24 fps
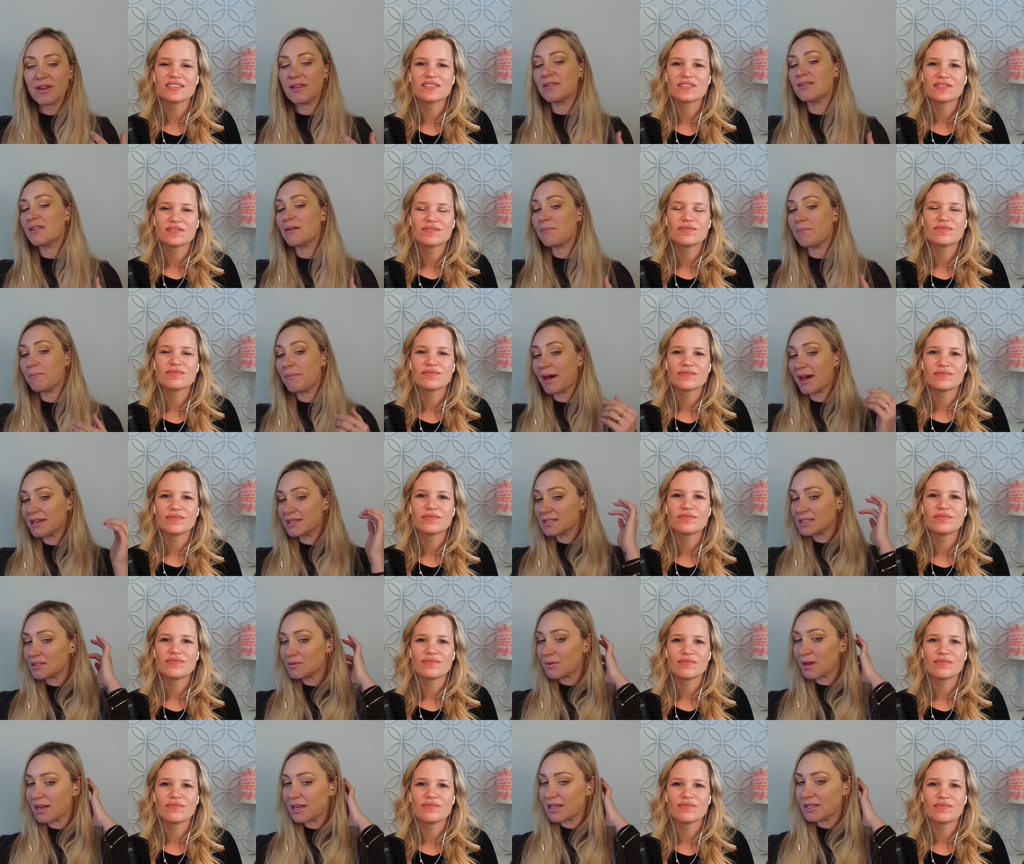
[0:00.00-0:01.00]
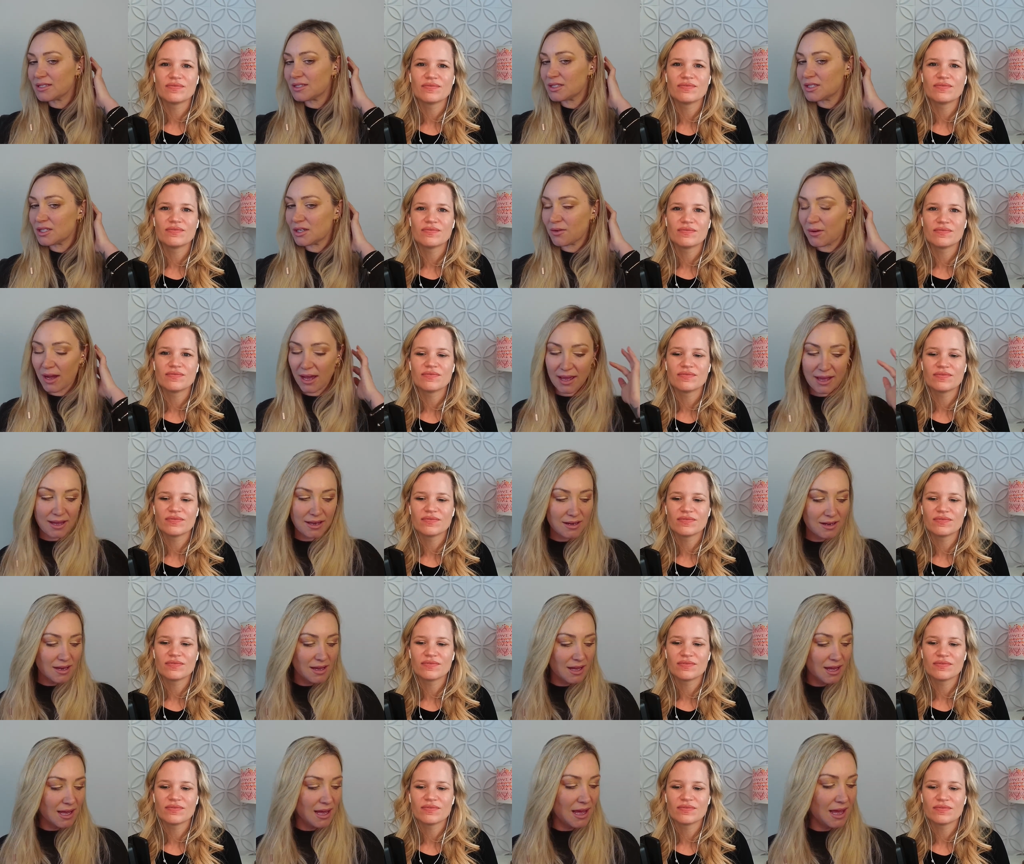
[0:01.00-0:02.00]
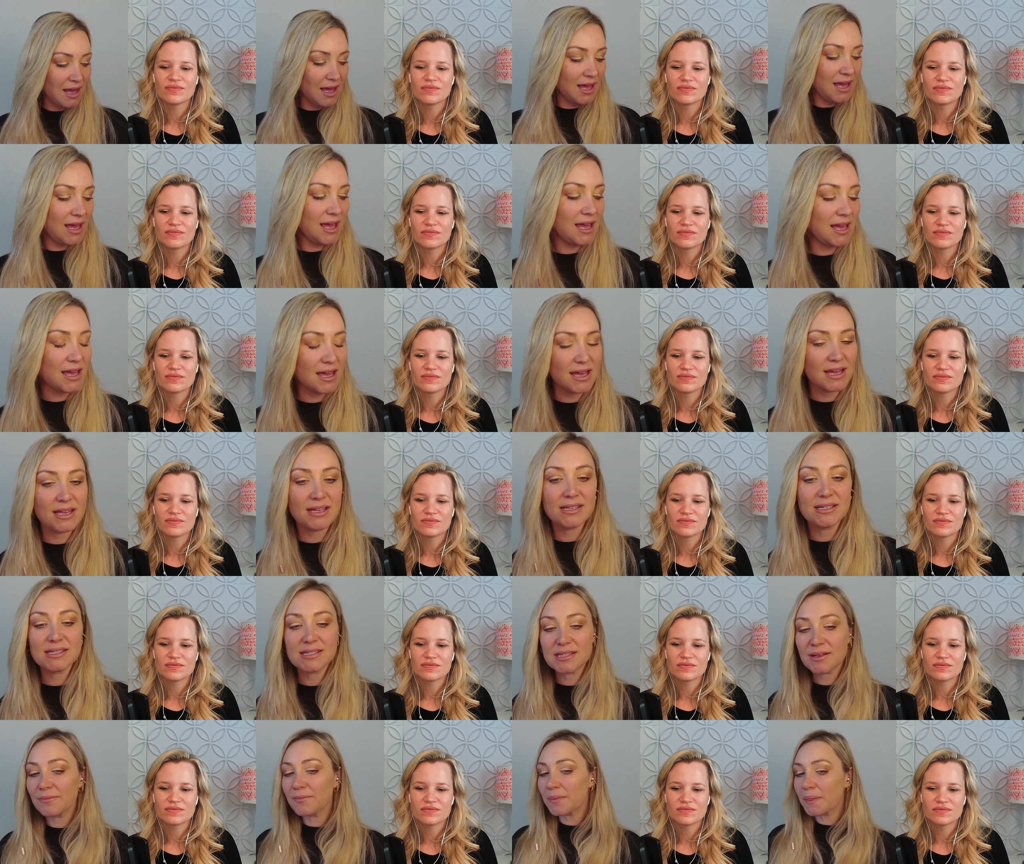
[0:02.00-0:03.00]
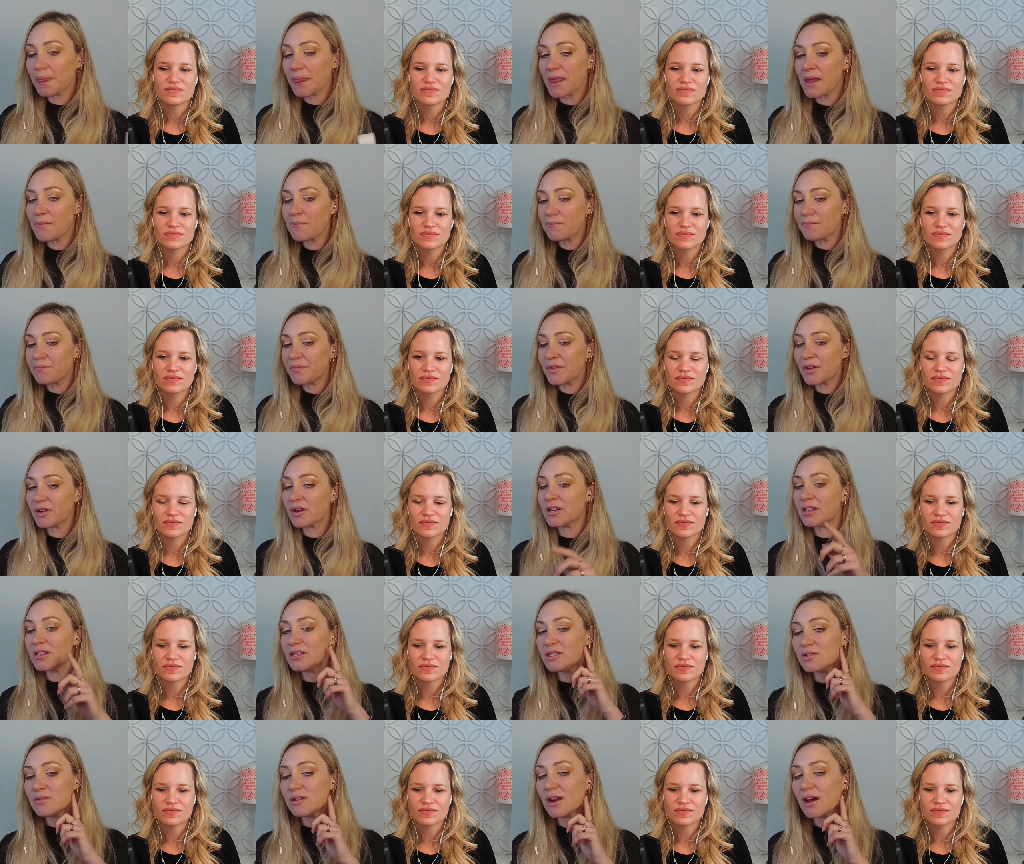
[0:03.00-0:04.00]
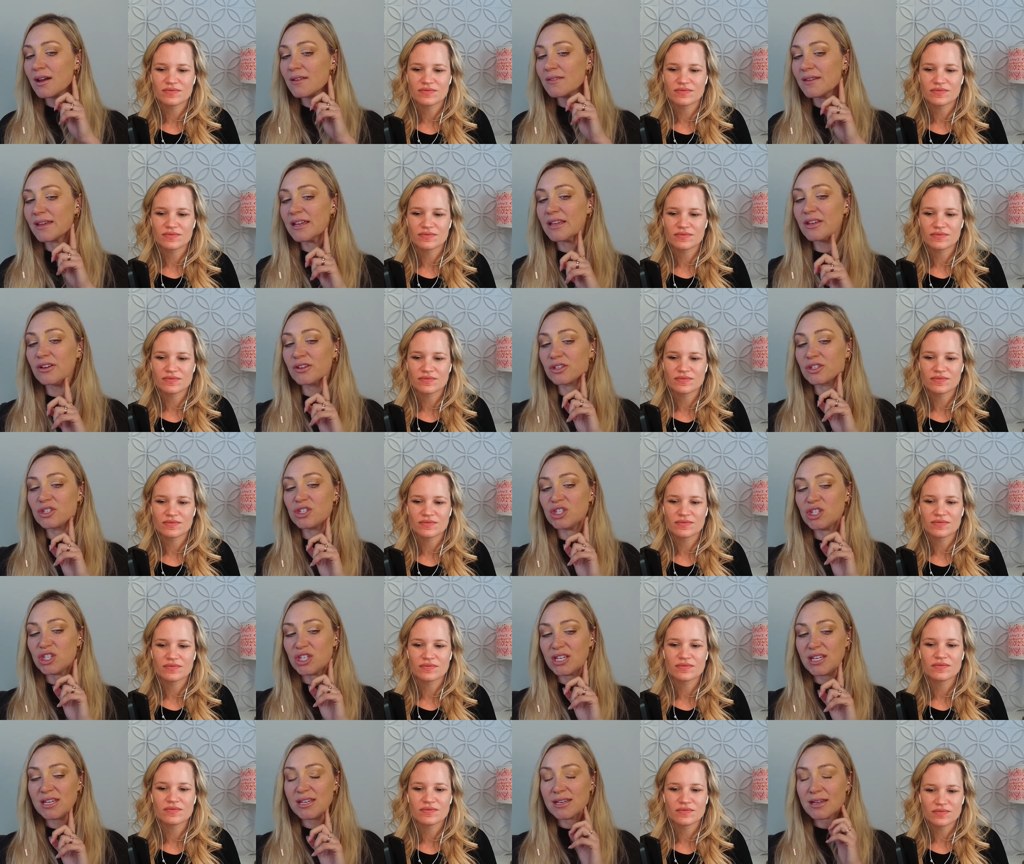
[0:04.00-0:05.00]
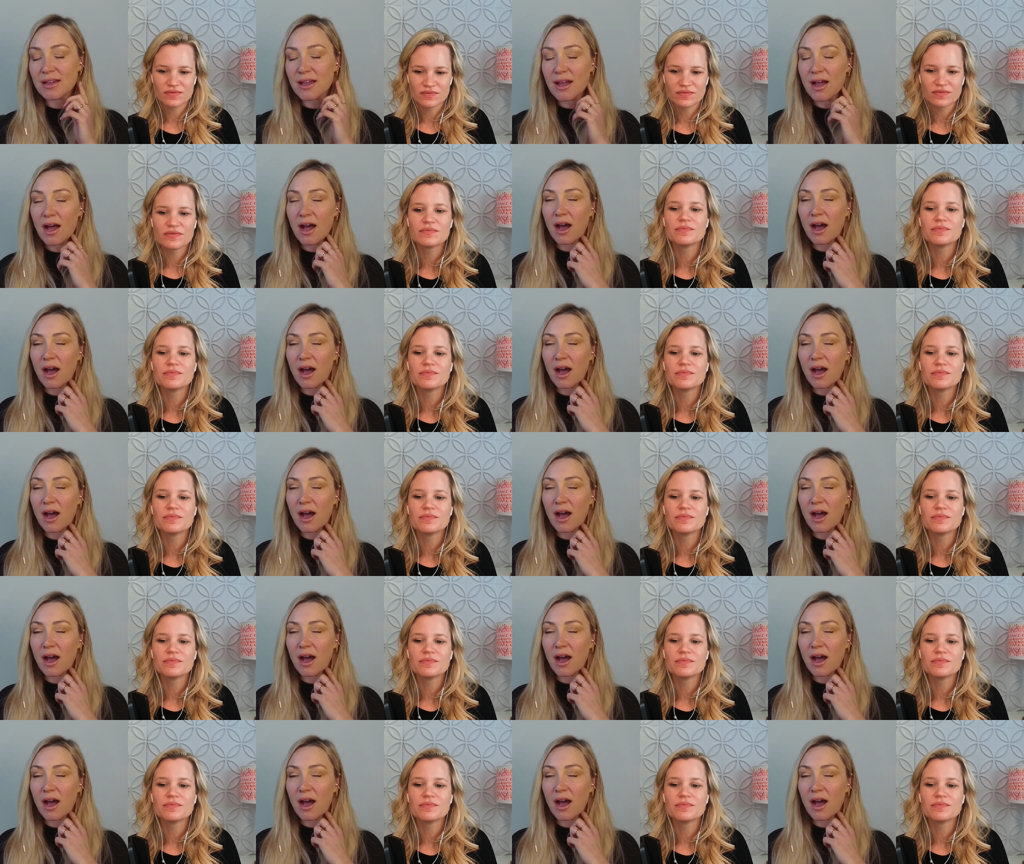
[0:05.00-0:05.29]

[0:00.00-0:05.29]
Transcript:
Speaker 1: And the best way to do it is they're going to do it on like your cheek.